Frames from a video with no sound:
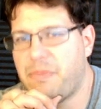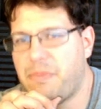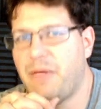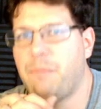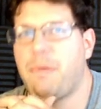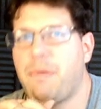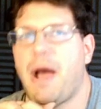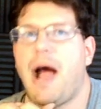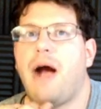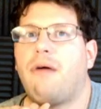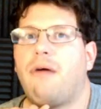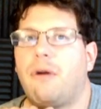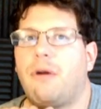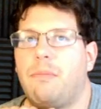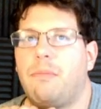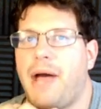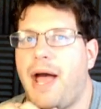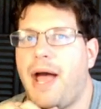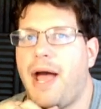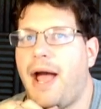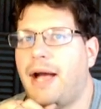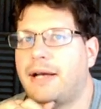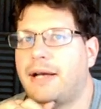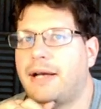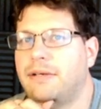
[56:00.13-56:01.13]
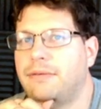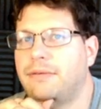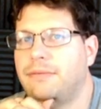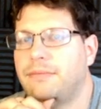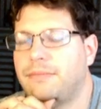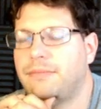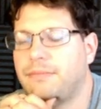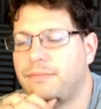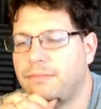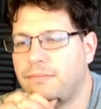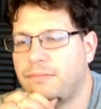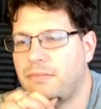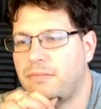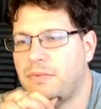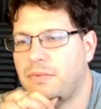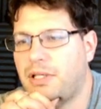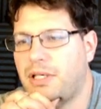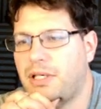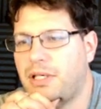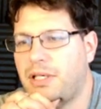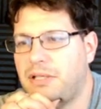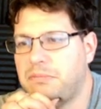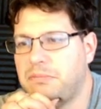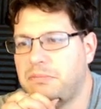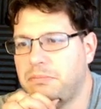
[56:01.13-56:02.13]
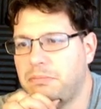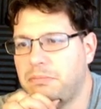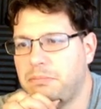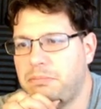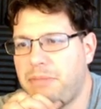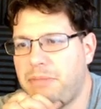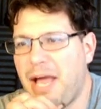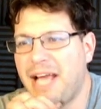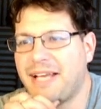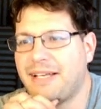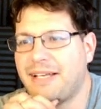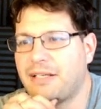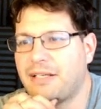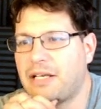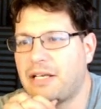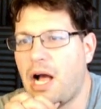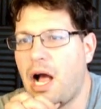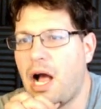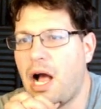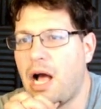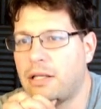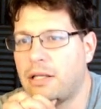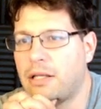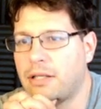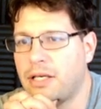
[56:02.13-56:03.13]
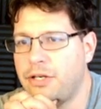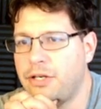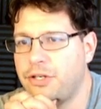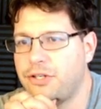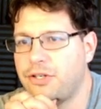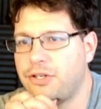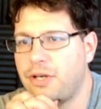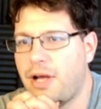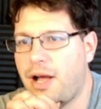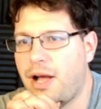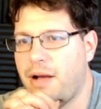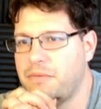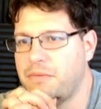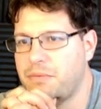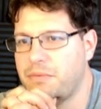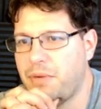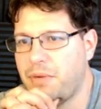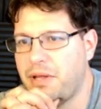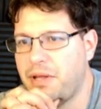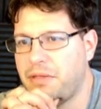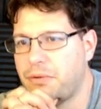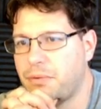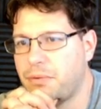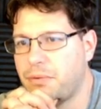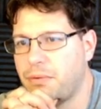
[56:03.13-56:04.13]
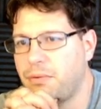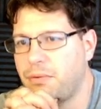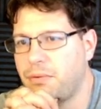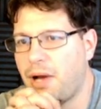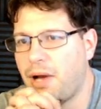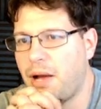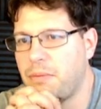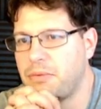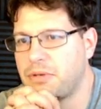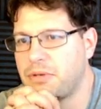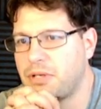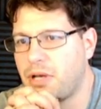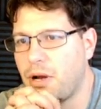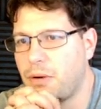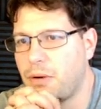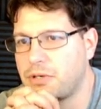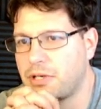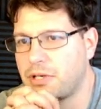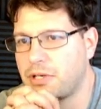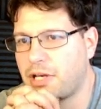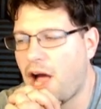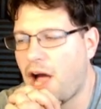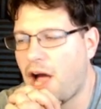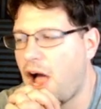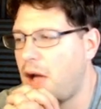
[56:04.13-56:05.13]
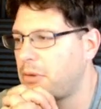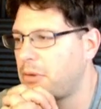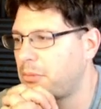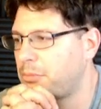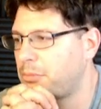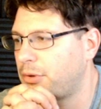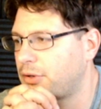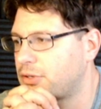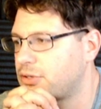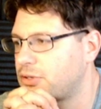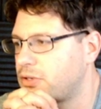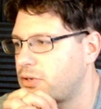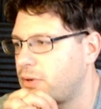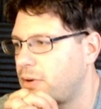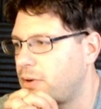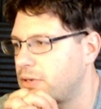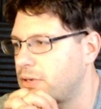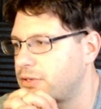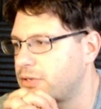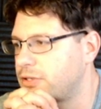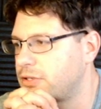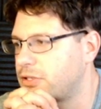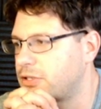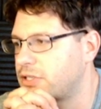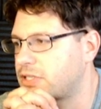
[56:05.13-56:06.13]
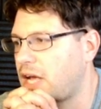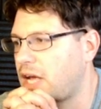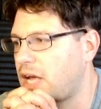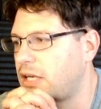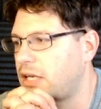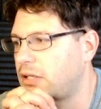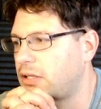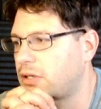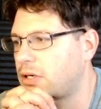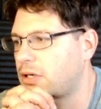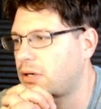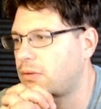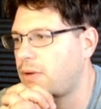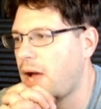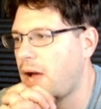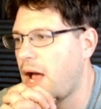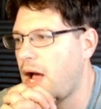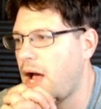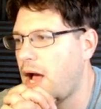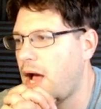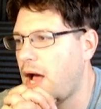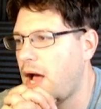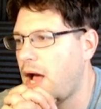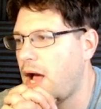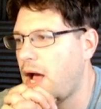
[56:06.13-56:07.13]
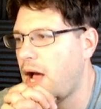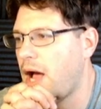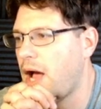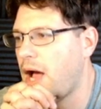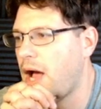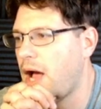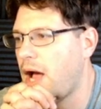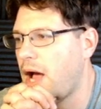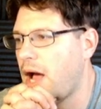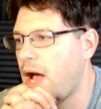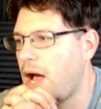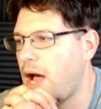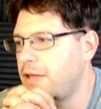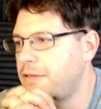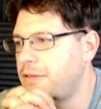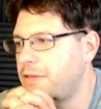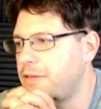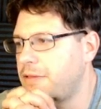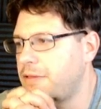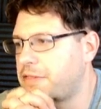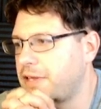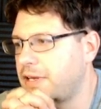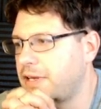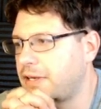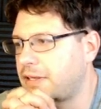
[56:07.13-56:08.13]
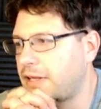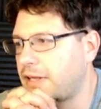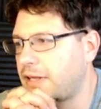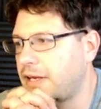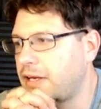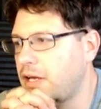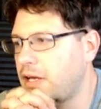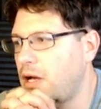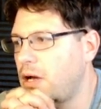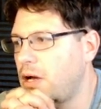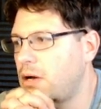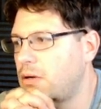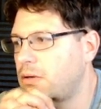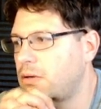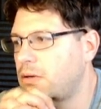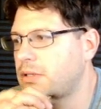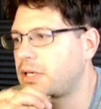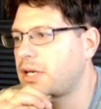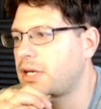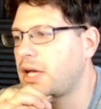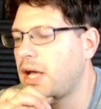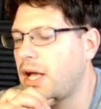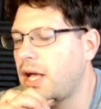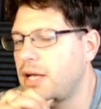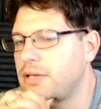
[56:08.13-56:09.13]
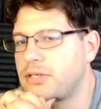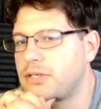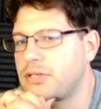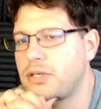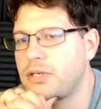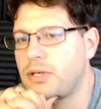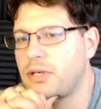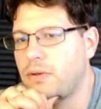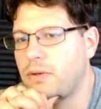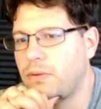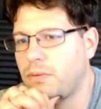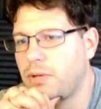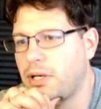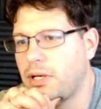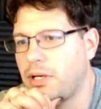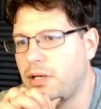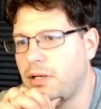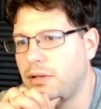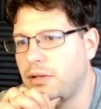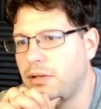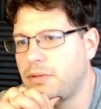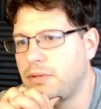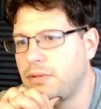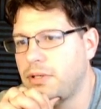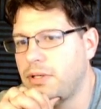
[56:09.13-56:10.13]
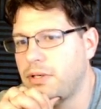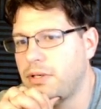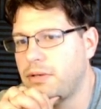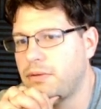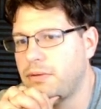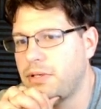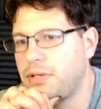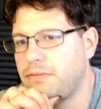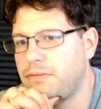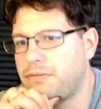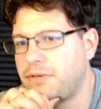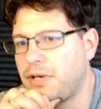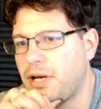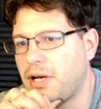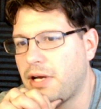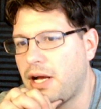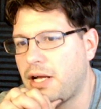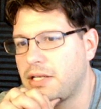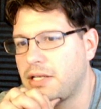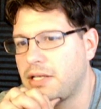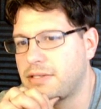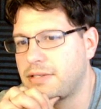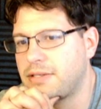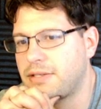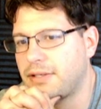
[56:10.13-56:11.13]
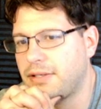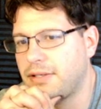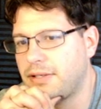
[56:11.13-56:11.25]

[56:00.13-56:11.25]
Power Pack. Back in college, I would go to comic book stores and just kind of look around and think like, oh, okay, so you've got.